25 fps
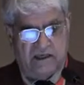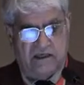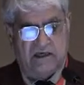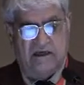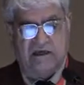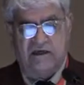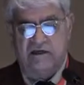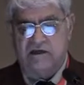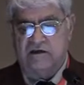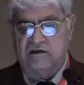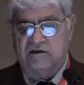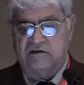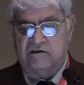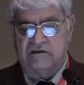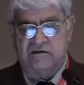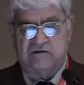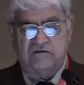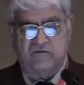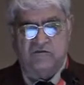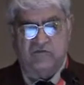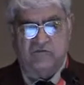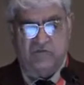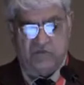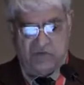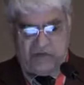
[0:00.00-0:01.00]
And
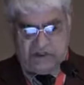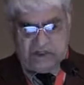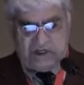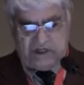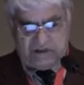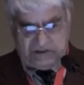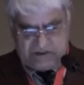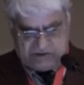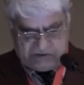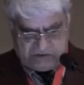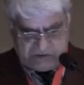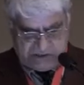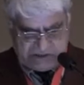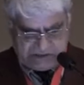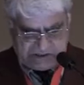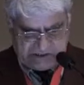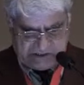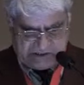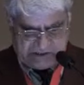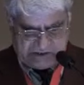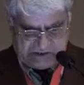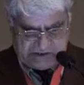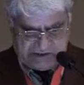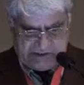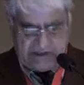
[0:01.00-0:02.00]
there is this
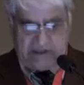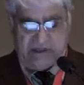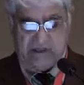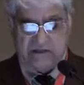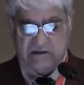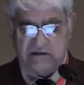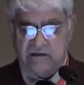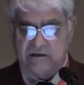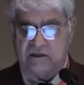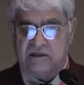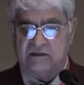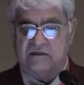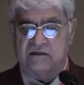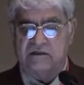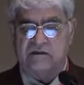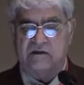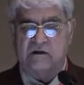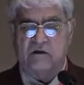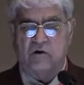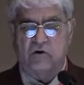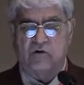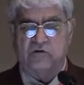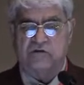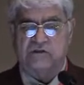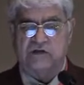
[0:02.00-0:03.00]
study that
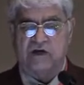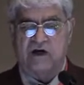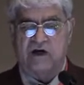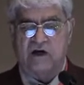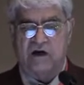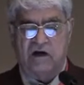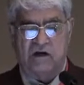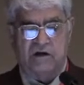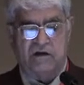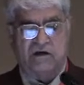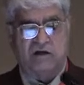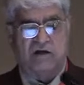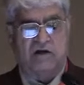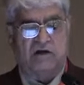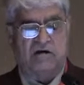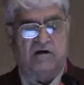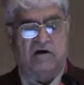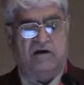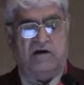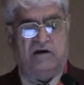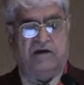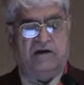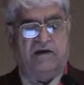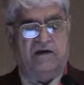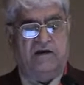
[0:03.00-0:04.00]
goes on and
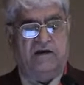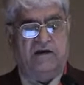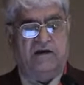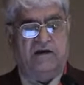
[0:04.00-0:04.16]
on.